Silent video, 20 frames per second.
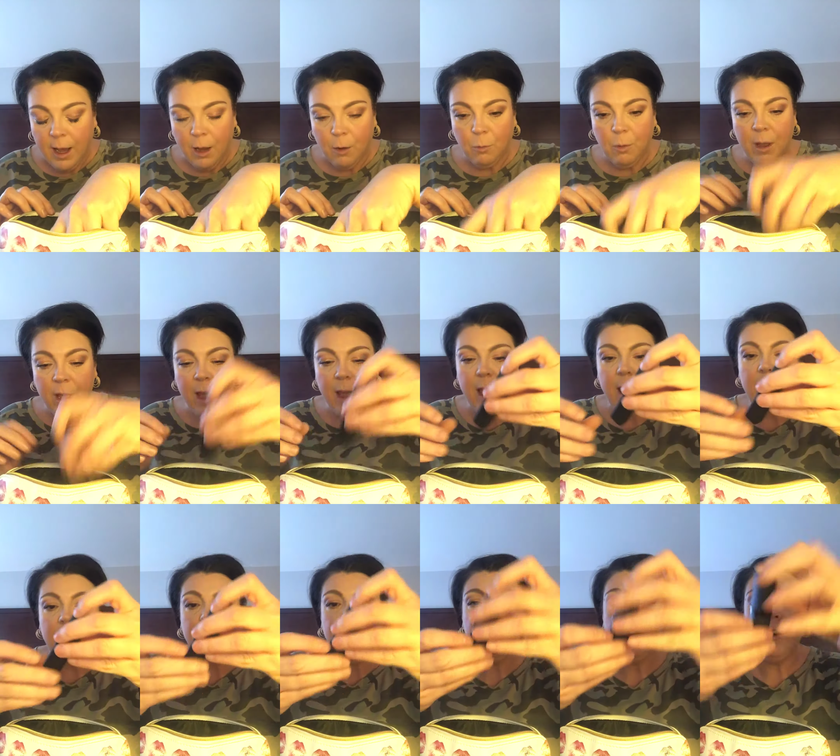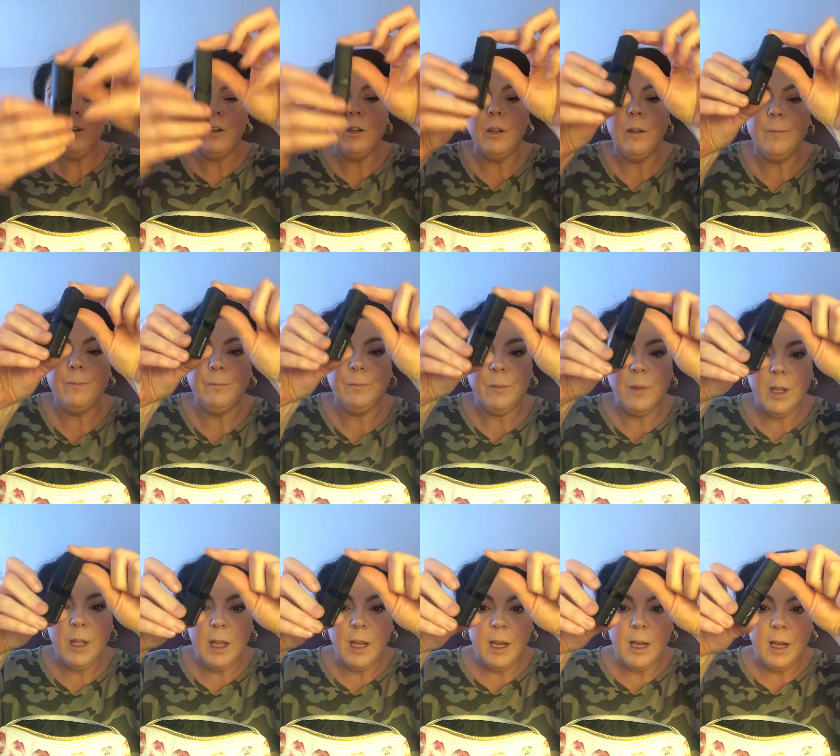We have
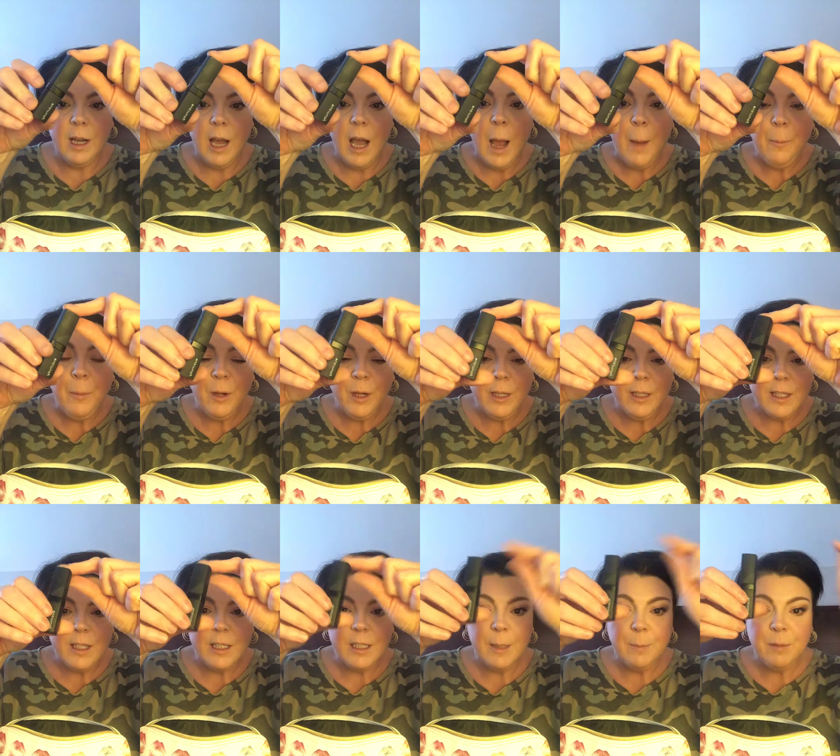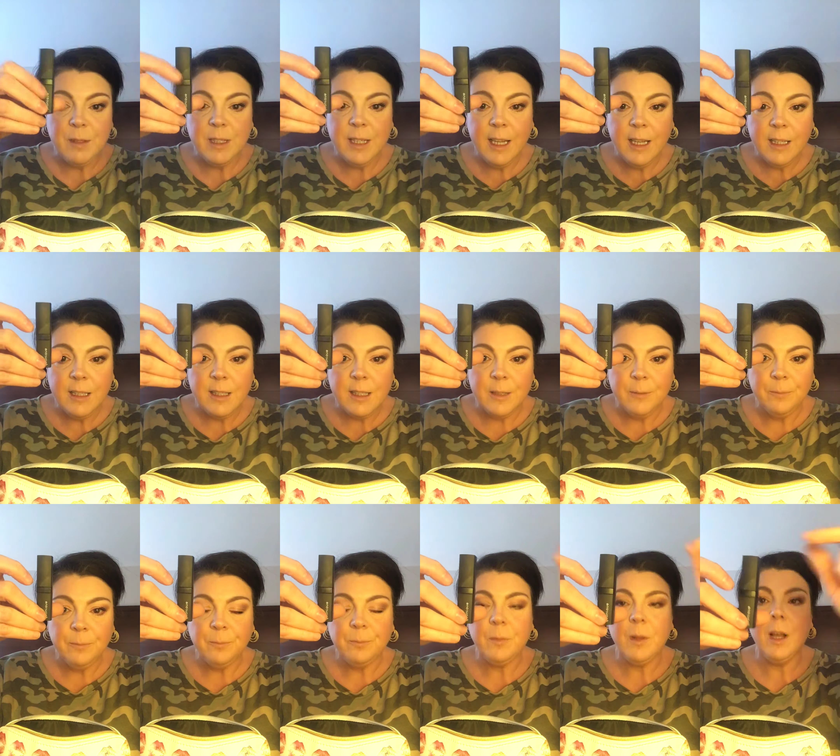Opulence lipsticks.
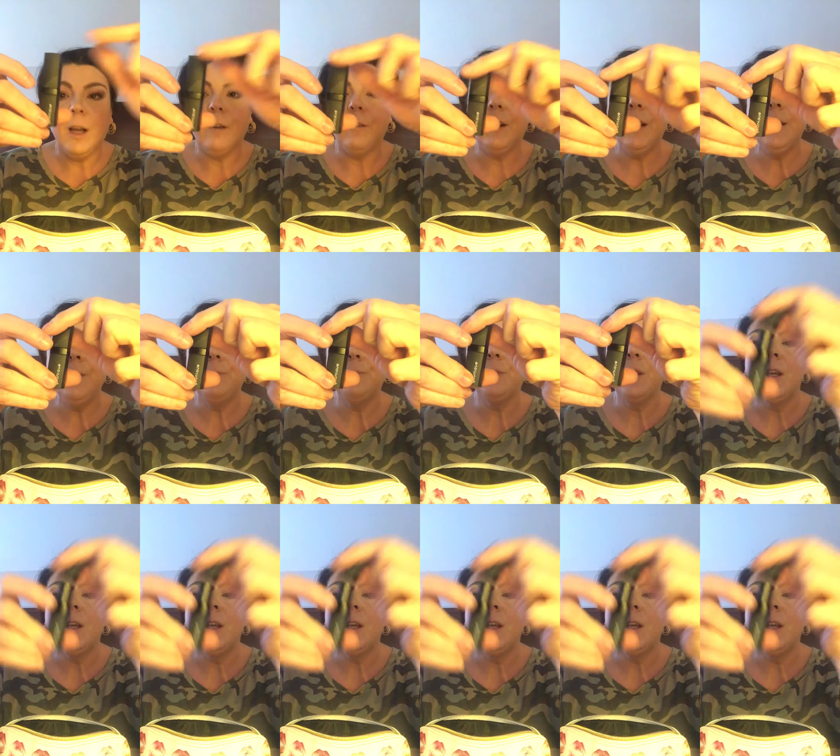All right,